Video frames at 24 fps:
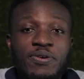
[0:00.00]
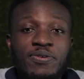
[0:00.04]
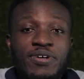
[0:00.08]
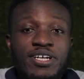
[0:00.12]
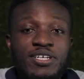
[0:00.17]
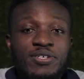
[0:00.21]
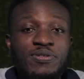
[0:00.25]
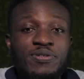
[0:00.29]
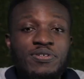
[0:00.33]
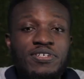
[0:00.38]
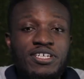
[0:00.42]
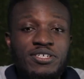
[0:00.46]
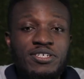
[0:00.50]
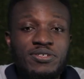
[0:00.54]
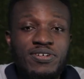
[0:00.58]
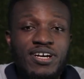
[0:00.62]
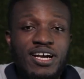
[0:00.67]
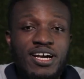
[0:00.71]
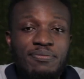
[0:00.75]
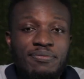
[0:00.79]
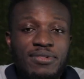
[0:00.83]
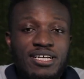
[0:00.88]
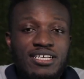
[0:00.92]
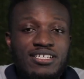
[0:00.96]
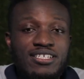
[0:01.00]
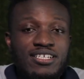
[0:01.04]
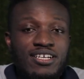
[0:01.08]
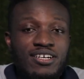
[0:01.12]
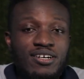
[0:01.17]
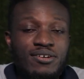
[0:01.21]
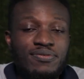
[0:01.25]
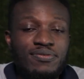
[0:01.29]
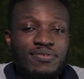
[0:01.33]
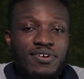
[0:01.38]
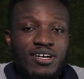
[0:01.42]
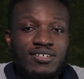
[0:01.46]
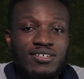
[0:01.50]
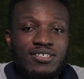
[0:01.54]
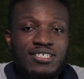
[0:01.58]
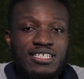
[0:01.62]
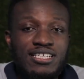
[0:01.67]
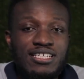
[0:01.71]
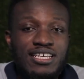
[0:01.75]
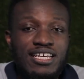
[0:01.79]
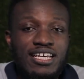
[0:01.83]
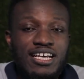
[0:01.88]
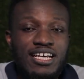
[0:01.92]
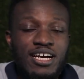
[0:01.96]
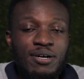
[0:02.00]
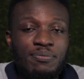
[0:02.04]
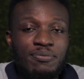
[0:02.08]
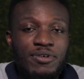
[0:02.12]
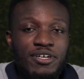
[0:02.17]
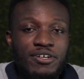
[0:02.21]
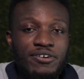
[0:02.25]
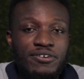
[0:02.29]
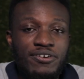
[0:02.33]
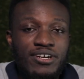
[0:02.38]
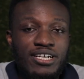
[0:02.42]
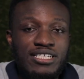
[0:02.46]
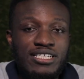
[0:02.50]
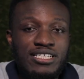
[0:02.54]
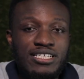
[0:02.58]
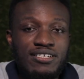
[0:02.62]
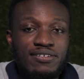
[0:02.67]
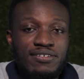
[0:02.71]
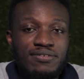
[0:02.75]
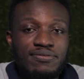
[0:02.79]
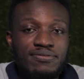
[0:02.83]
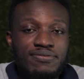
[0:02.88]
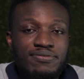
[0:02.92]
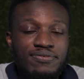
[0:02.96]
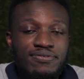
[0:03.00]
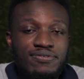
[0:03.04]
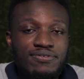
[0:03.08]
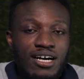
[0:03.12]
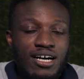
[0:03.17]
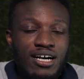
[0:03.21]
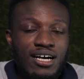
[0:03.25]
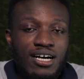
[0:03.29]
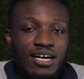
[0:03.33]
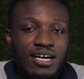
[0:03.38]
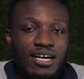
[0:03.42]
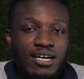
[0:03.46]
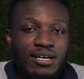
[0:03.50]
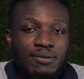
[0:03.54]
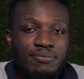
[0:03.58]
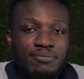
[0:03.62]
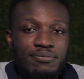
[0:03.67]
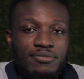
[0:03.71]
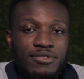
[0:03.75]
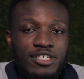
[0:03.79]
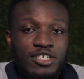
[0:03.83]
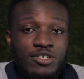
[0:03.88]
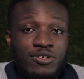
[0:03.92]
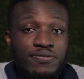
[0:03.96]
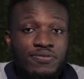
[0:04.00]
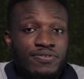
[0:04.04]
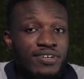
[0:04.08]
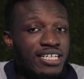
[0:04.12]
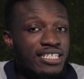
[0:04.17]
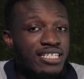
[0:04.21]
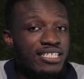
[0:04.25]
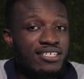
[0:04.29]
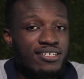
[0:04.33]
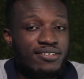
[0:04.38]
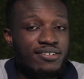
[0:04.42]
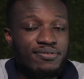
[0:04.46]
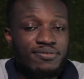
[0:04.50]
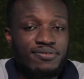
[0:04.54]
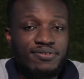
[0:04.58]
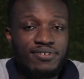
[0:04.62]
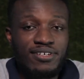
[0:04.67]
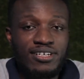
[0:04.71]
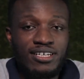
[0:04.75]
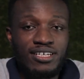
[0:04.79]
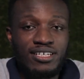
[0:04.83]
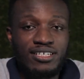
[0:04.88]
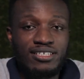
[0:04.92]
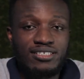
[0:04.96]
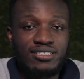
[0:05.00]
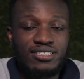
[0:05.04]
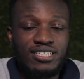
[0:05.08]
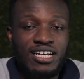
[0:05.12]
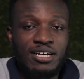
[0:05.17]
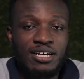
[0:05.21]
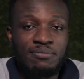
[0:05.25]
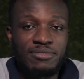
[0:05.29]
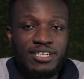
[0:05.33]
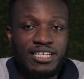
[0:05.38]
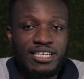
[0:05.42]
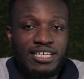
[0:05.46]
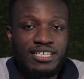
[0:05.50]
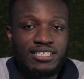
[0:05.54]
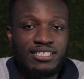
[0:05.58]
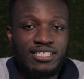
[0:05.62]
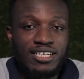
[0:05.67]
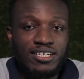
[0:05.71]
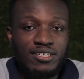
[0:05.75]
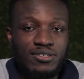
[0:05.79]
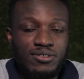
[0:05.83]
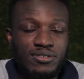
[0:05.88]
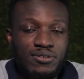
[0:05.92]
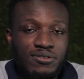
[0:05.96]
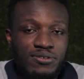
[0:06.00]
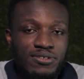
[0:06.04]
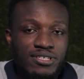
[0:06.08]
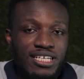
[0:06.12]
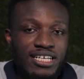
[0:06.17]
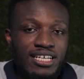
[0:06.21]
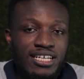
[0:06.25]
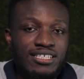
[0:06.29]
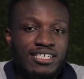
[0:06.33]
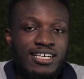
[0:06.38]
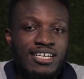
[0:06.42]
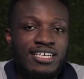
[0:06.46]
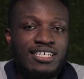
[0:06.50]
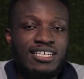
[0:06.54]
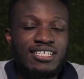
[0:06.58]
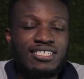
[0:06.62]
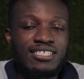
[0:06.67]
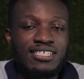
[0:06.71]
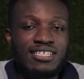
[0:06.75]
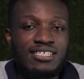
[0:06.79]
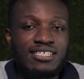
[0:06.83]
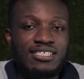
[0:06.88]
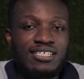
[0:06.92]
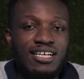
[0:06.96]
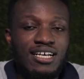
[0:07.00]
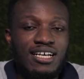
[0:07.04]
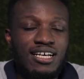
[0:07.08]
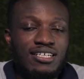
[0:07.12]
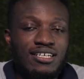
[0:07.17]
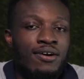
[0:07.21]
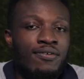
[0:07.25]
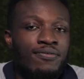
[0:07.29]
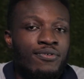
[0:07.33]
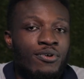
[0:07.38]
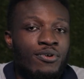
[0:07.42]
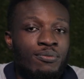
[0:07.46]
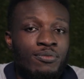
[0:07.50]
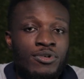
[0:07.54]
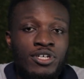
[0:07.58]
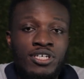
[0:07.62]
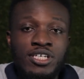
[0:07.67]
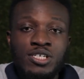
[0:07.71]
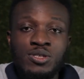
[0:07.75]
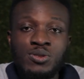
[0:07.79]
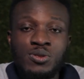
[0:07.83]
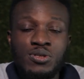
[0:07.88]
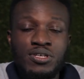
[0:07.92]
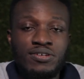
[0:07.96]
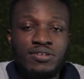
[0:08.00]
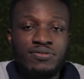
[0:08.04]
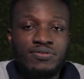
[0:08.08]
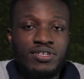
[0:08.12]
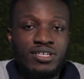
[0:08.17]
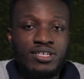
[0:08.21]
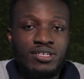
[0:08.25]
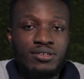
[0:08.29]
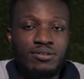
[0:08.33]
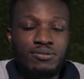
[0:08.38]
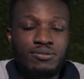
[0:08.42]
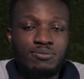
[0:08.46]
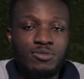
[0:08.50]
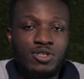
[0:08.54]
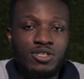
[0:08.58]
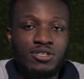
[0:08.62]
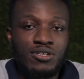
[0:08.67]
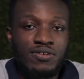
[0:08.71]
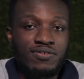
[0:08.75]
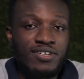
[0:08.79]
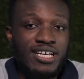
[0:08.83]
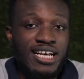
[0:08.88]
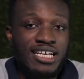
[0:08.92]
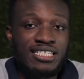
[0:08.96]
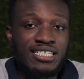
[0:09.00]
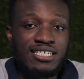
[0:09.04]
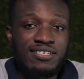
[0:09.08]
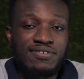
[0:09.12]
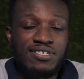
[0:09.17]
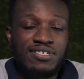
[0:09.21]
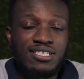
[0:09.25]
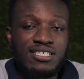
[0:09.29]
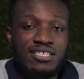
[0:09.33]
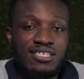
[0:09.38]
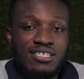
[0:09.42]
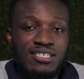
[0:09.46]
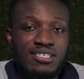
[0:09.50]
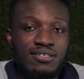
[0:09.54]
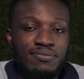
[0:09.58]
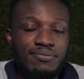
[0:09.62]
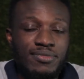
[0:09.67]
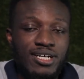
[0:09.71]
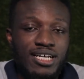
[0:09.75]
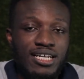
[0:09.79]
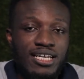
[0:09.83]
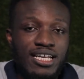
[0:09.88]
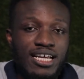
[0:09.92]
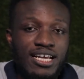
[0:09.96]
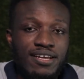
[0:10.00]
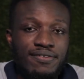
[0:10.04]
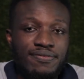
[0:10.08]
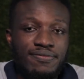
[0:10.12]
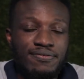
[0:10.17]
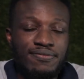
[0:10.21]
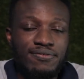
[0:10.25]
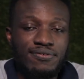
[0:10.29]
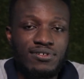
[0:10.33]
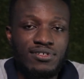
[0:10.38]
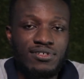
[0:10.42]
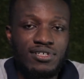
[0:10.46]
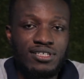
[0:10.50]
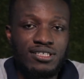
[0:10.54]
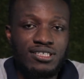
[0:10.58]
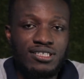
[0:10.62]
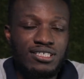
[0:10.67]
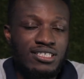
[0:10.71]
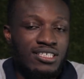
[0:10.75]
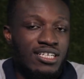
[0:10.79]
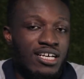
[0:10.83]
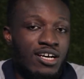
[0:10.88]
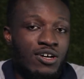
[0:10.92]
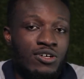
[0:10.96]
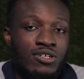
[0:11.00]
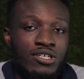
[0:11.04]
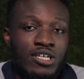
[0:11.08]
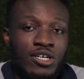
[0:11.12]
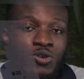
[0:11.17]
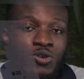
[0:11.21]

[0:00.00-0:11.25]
ways to describe myself. I would say I'm a creative, I'm innovative, and I'm digital. So digital in the sense that from morning to evening, most of the activities in my life is either on a